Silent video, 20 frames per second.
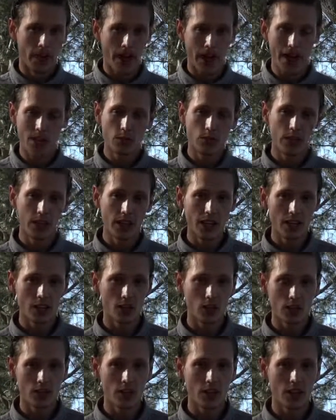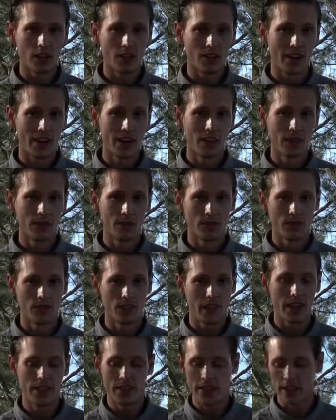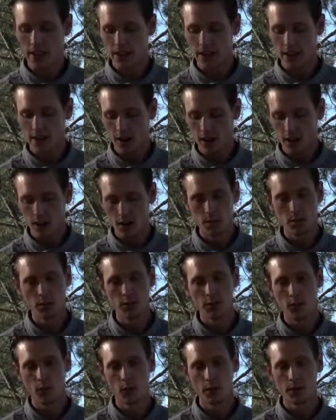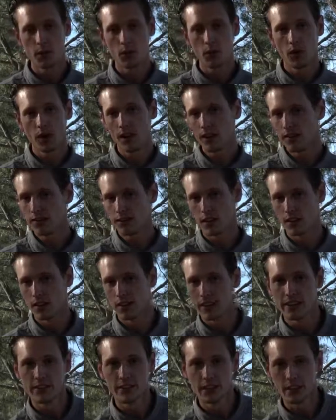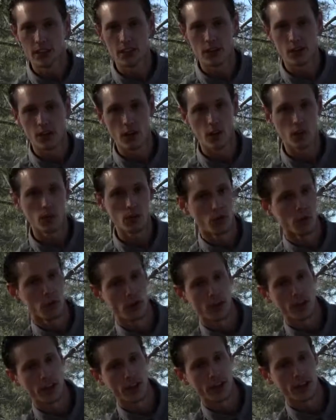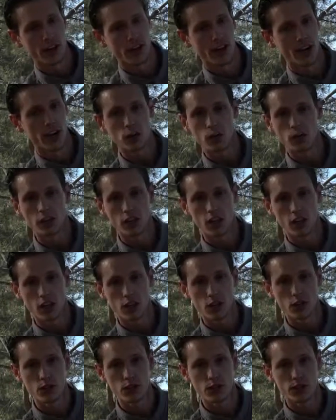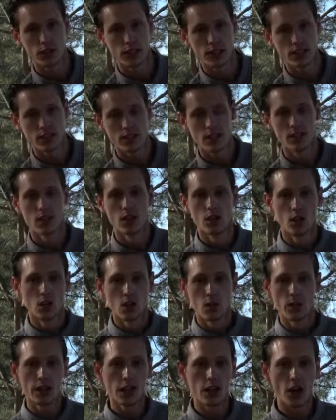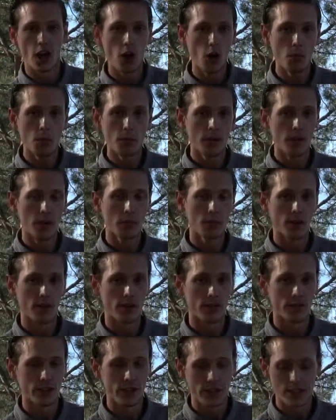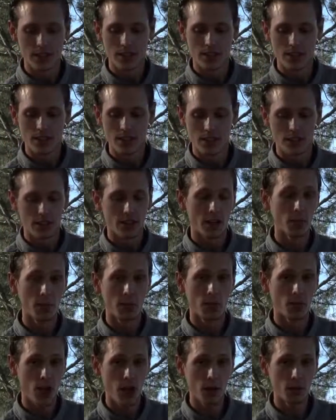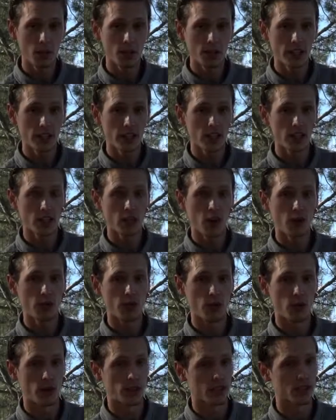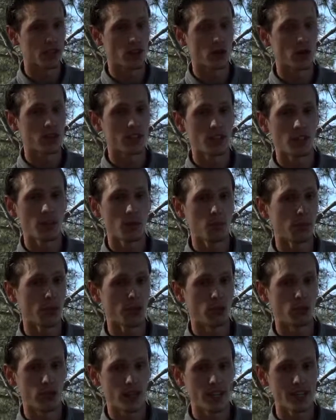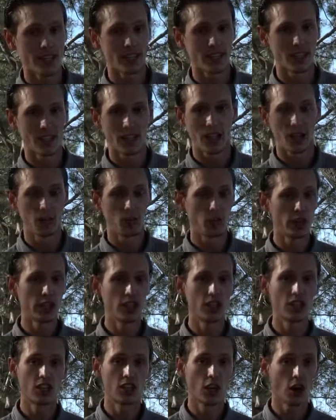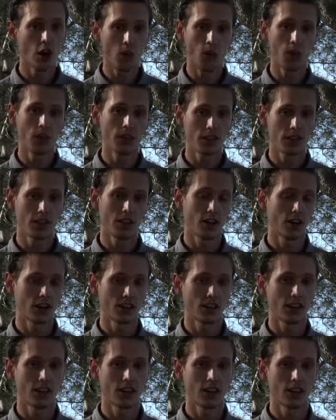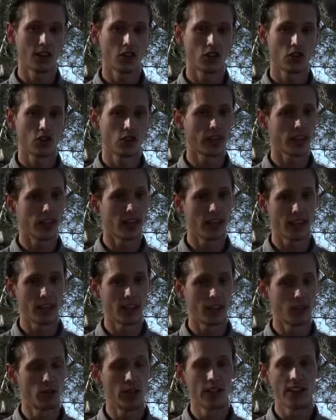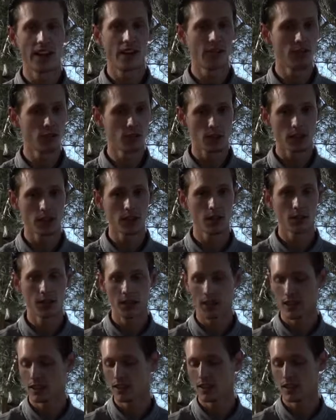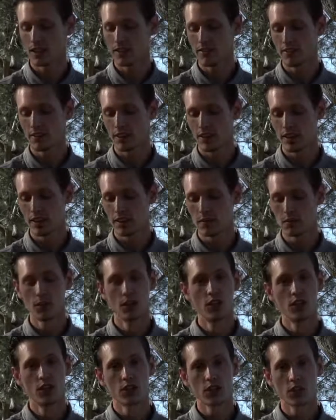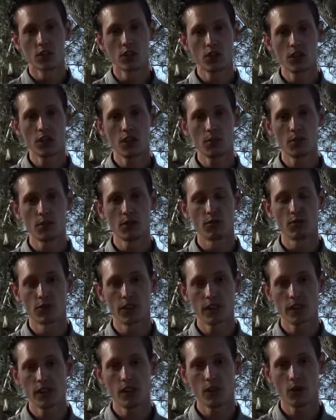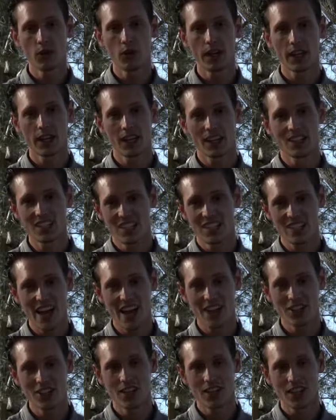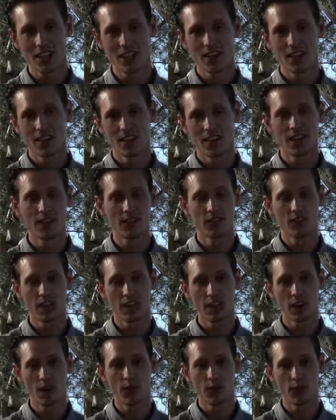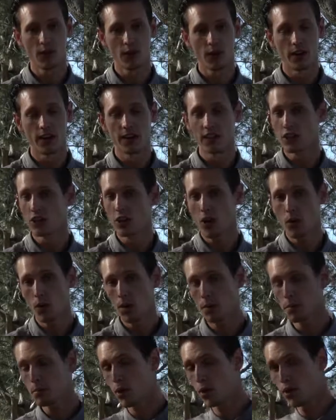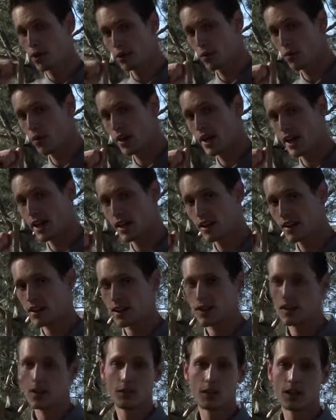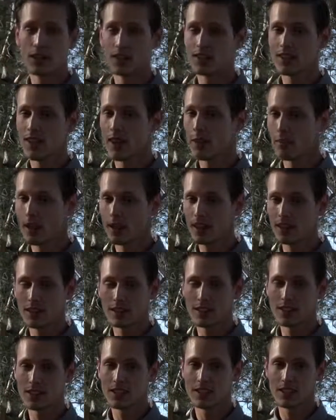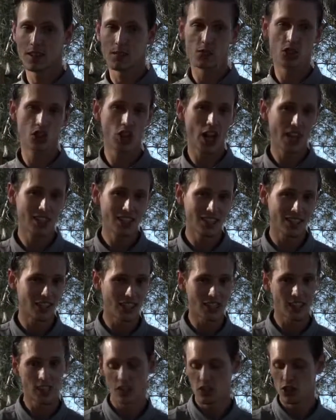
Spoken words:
As we get towards the ground, and they are performing well, if they're leaving it alone when we're on the ground with a closed fist, we can open up our fist. They're probably gonna go for it, so it's gonna be a racing game. We don't want the dog to get the treat. Again, we never want them to get the leave it item. So you need to be really quick in snatching it if they go for it. You don't wanna pull it away because that might elicit them chasing it.